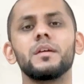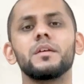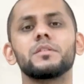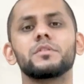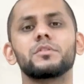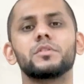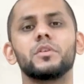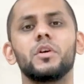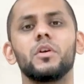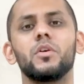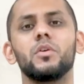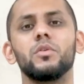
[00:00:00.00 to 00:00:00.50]

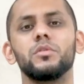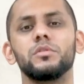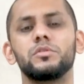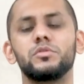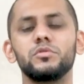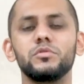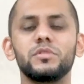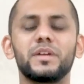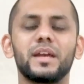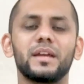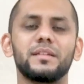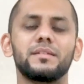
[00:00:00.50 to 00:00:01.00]
So
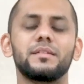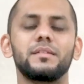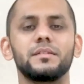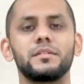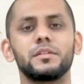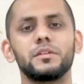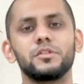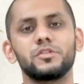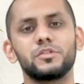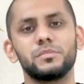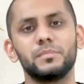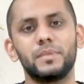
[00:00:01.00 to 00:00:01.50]
do get in
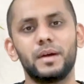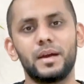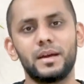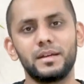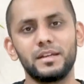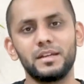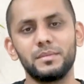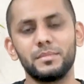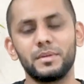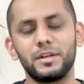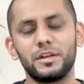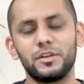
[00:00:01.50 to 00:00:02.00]
touch. My
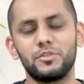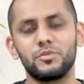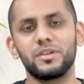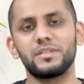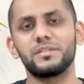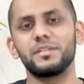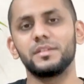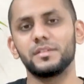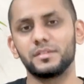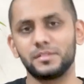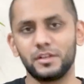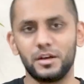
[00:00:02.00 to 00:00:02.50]
email
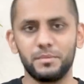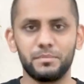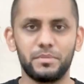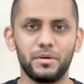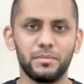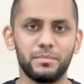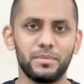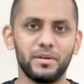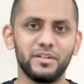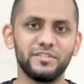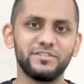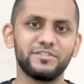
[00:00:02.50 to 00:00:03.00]
address is up
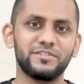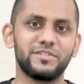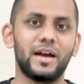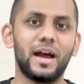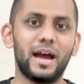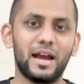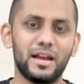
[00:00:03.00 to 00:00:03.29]
above.